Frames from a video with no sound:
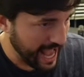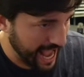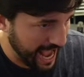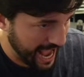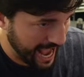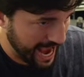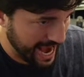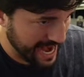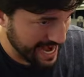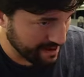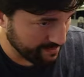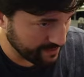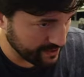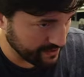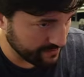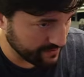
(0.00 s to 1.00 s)
I am
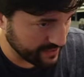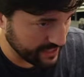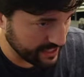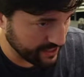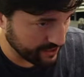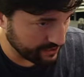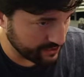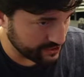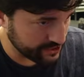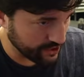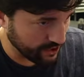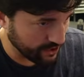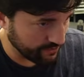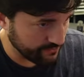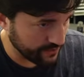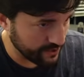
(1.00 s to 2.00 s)
going to kill the
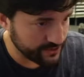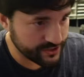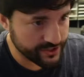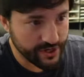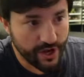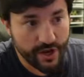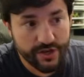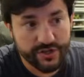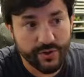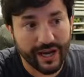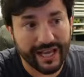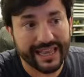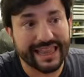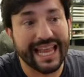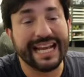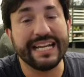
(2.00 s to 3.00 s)
skull first, so I
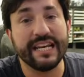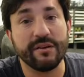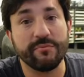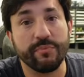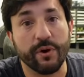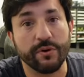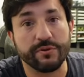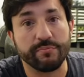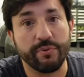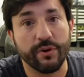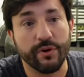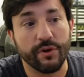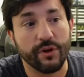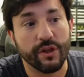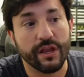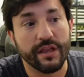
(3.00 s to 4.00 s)
Lightning Bolt
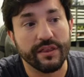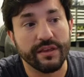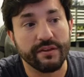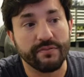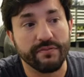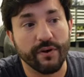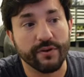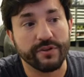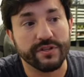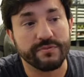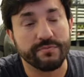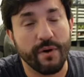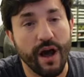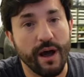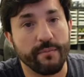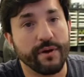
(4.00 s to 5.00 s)
pull the farthest
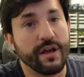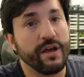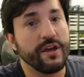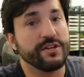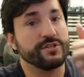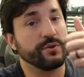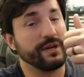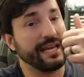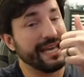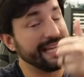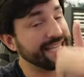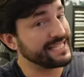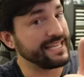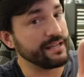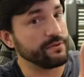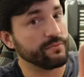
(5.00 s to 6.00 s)
mob. So it
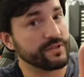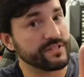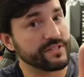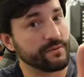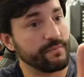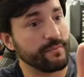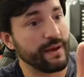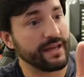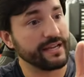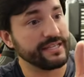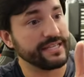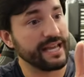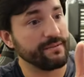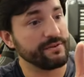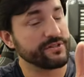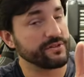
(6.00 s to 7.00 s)
hits it with some amount of
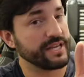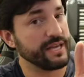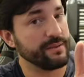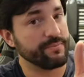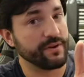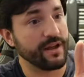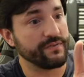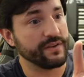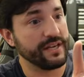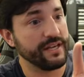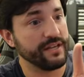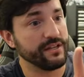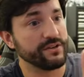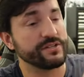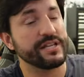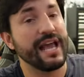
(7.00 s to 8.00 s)
damage to keep it off of
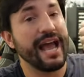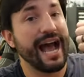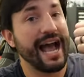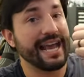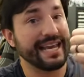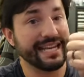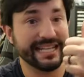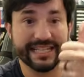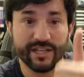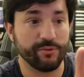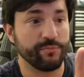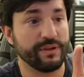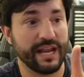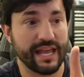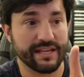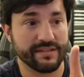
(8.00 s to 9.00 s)
healers. I get a little
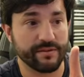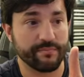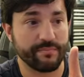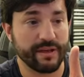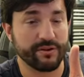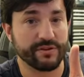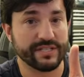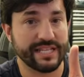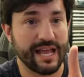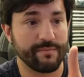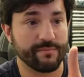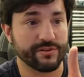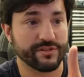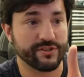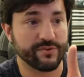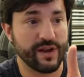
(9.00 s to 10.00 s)
bit of better
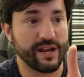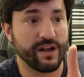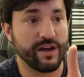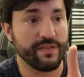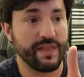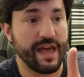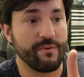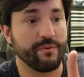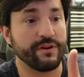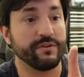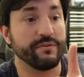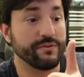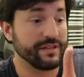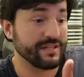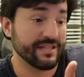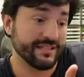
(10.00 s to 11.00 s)
established threat on that one
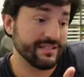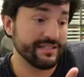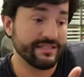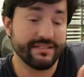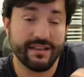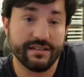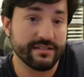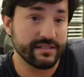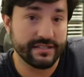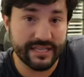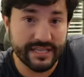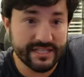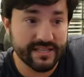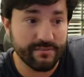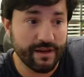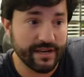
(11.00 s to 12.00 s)
because it does a
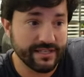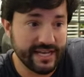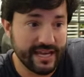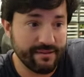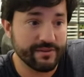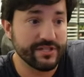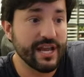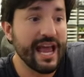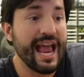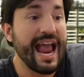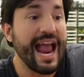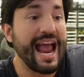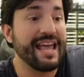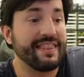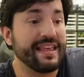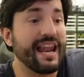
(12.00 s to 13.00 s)
decent amount of damage.
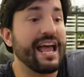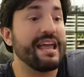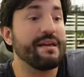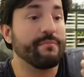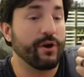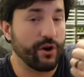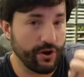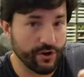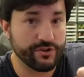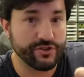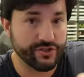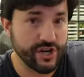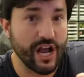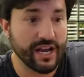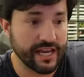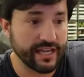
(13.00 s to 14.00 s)
And then I am Earth
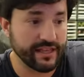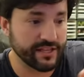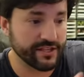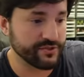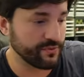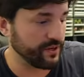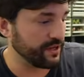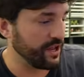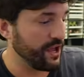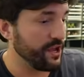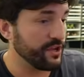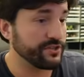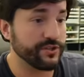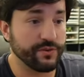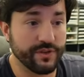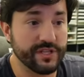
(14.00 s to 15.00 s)
Shocking this one.
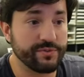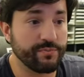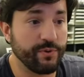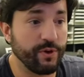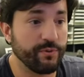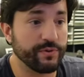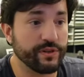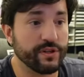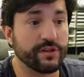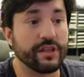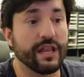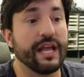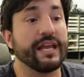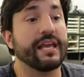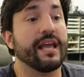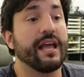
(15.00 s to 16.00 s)
So this pull would look
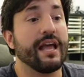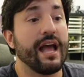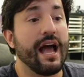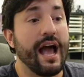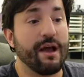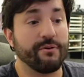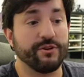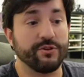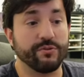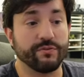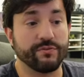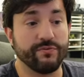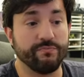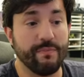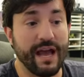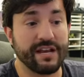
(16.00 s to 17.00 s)
like I would do
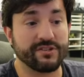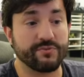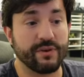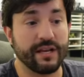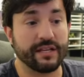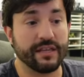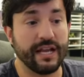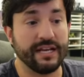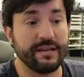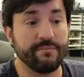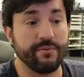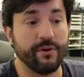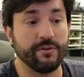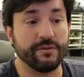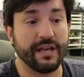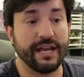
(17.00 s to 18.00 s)
max rank Lightning
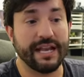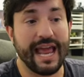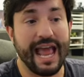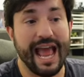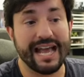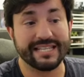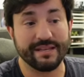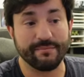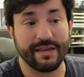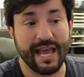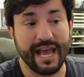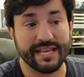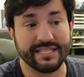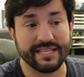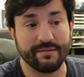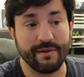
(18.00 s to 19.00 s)
Bolt, and as I'm
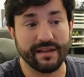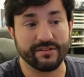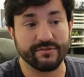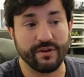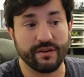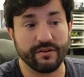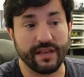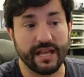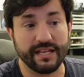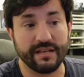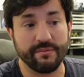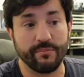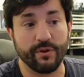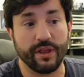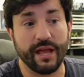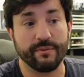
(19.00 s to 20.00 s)
casting the max rank Lightning
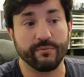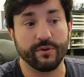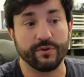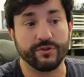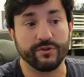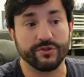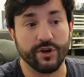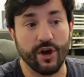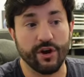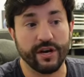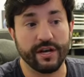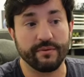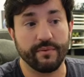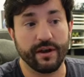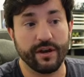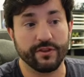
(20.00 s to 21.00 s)
Bolt, I'm going to
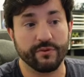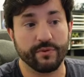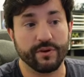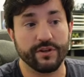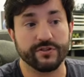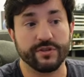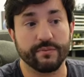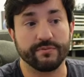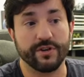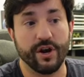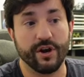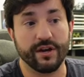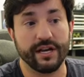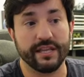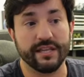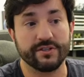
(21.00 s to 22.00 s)
target my other one. So I'm
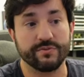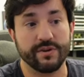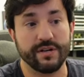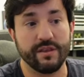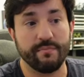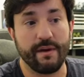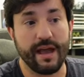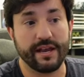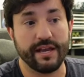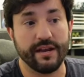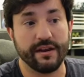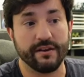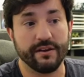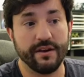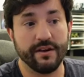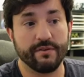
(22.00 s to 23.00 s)
targeting this one in the back
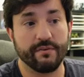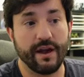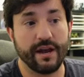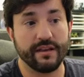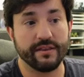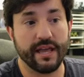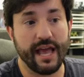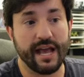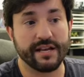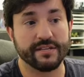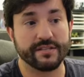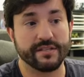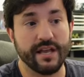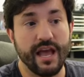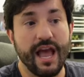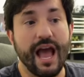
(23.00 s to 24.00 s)
here, right? The X.